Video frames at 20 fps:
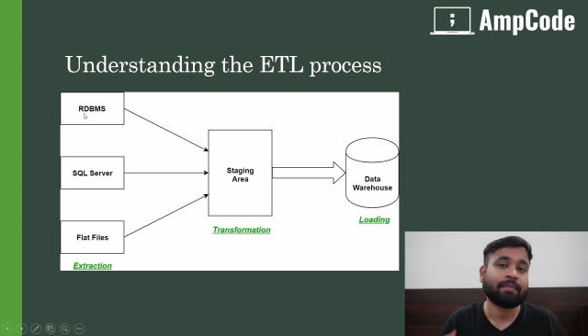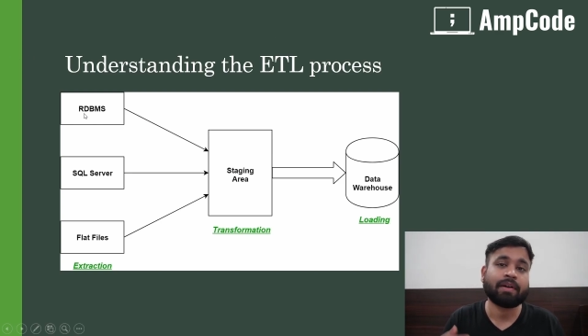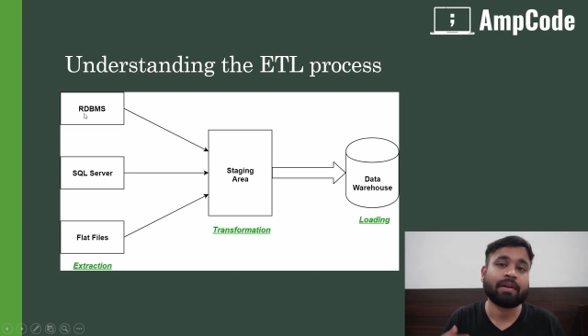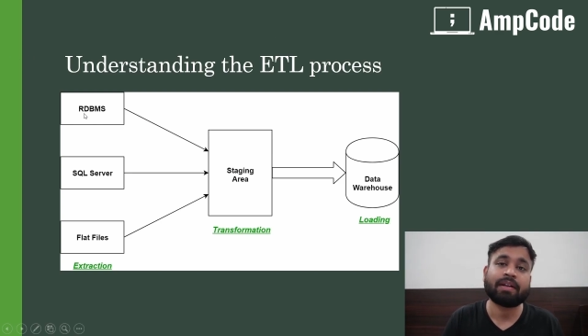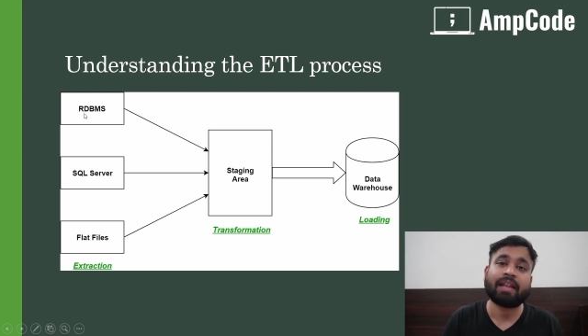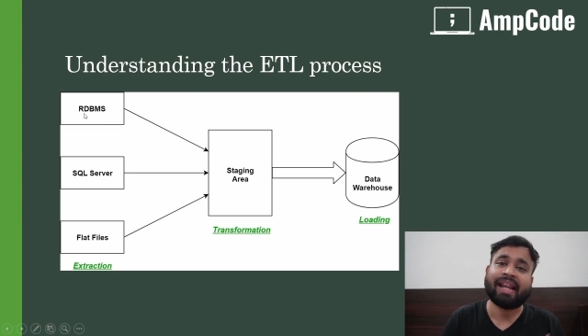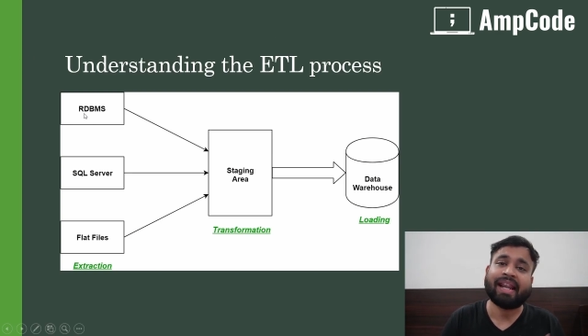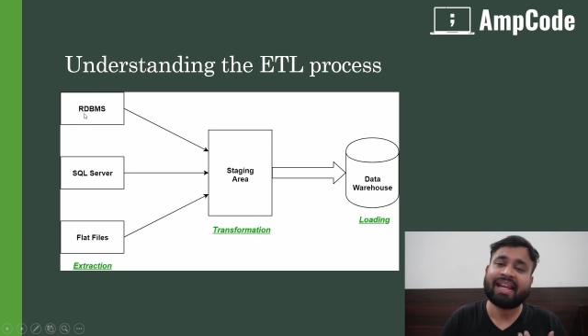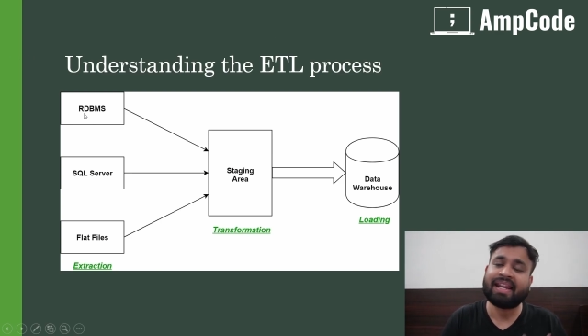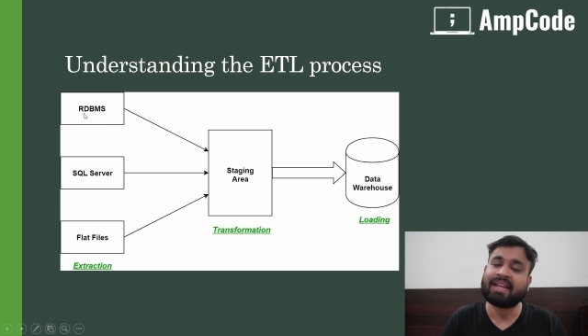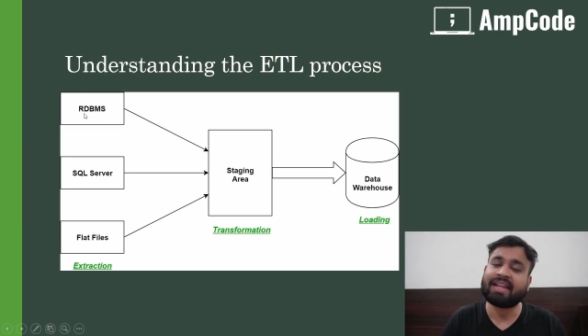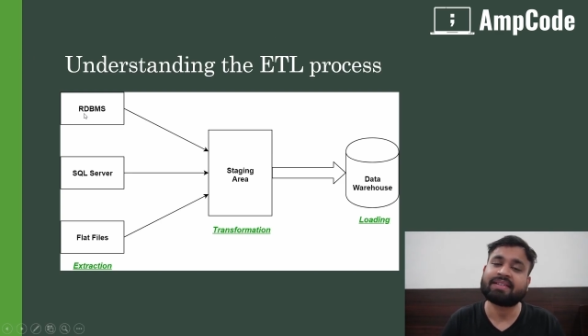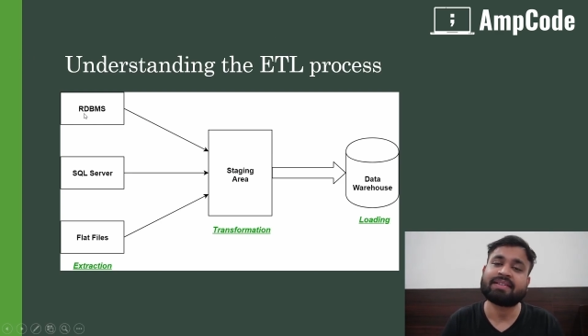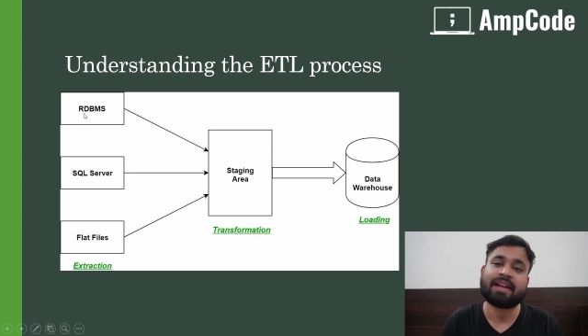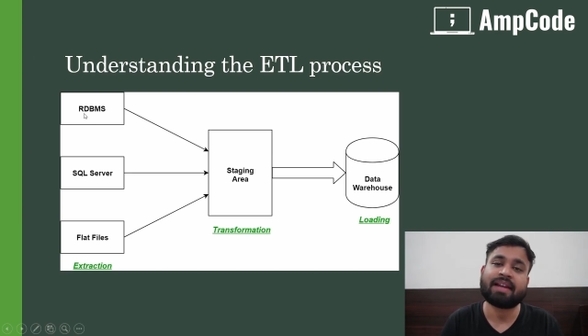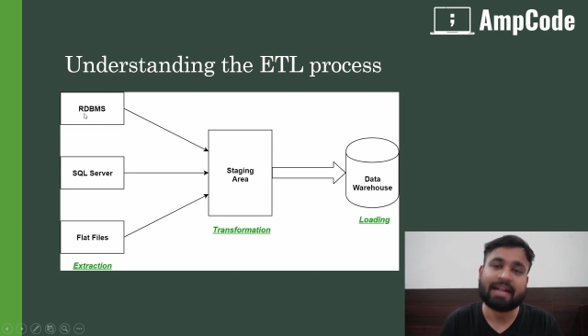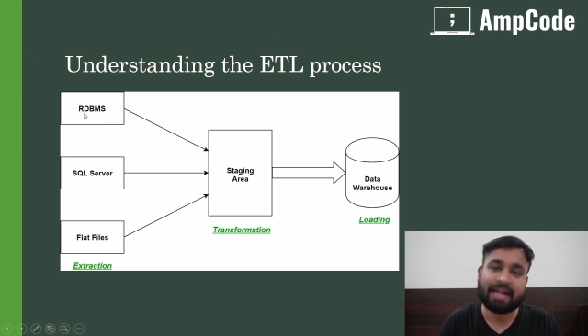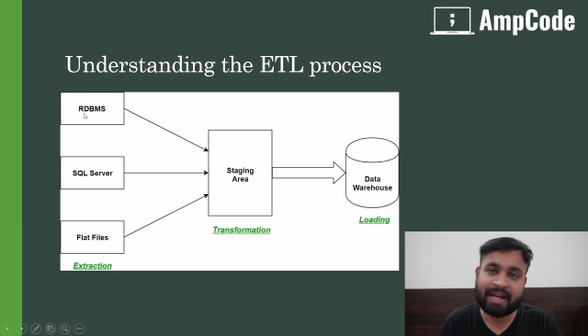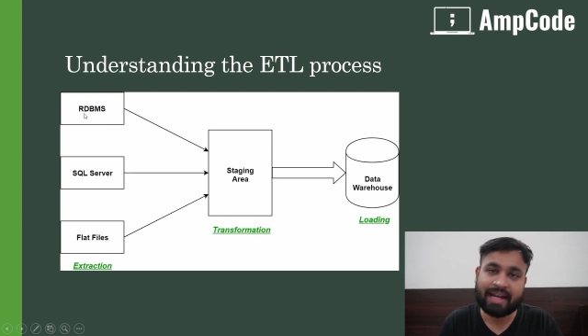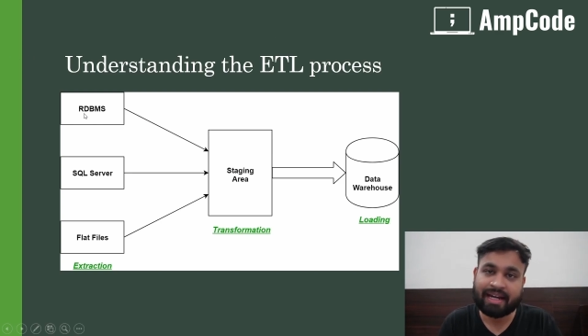but the
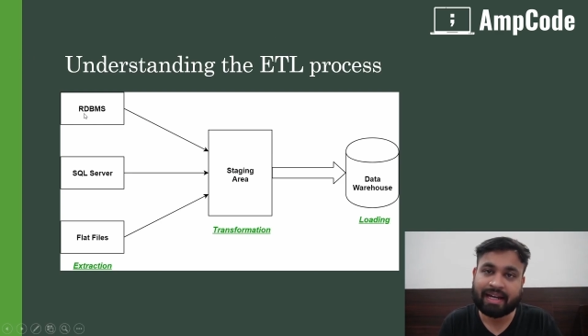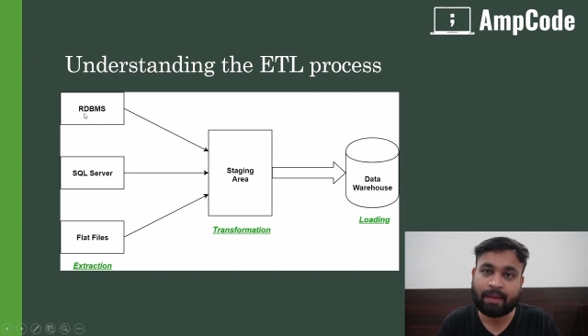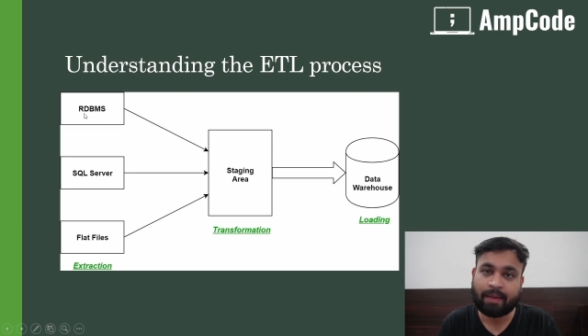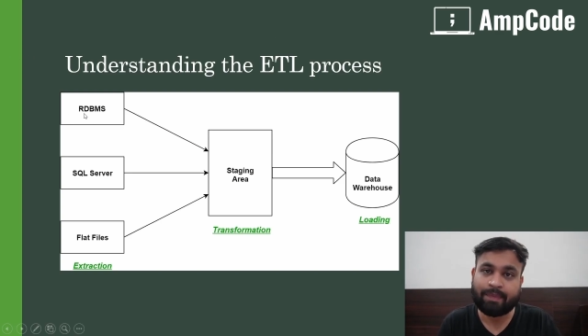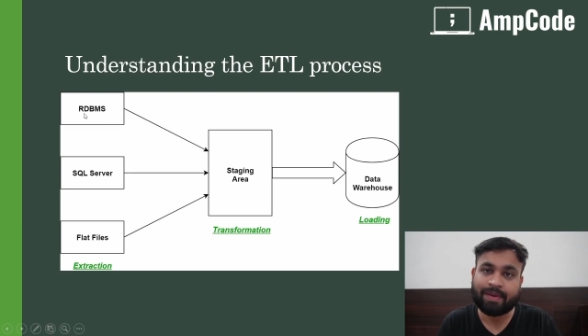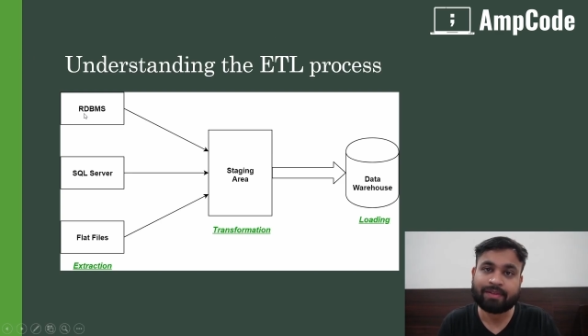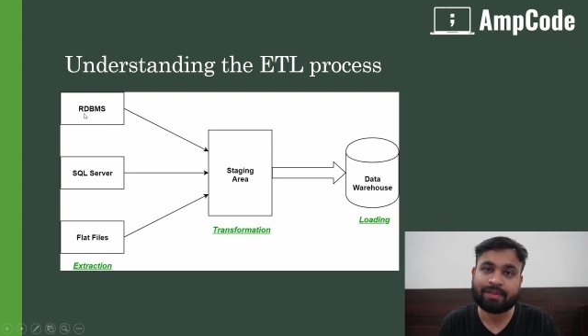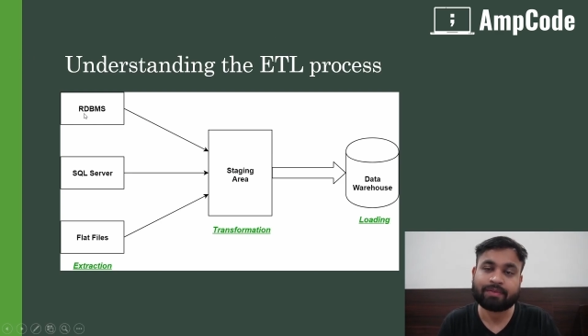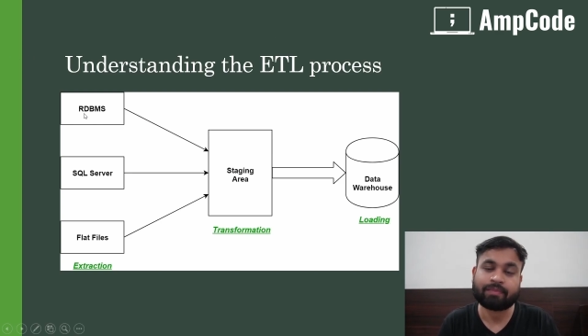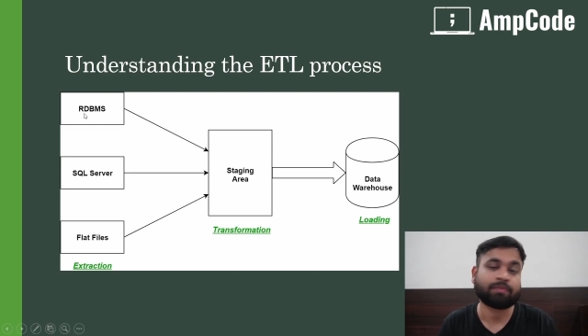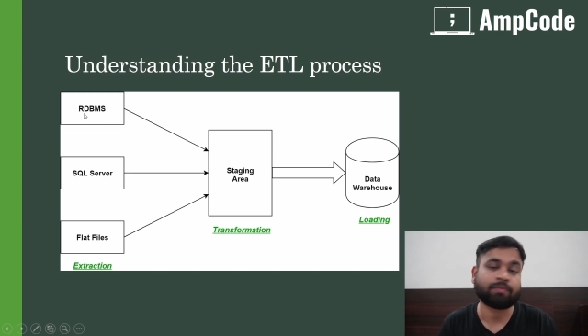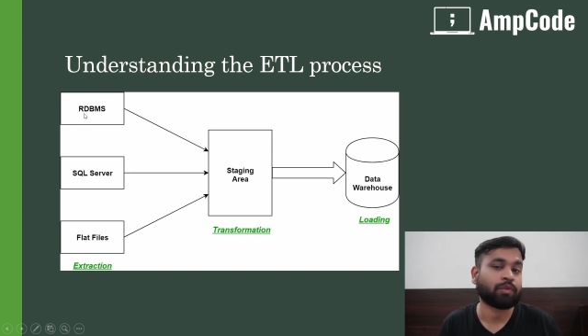relational database.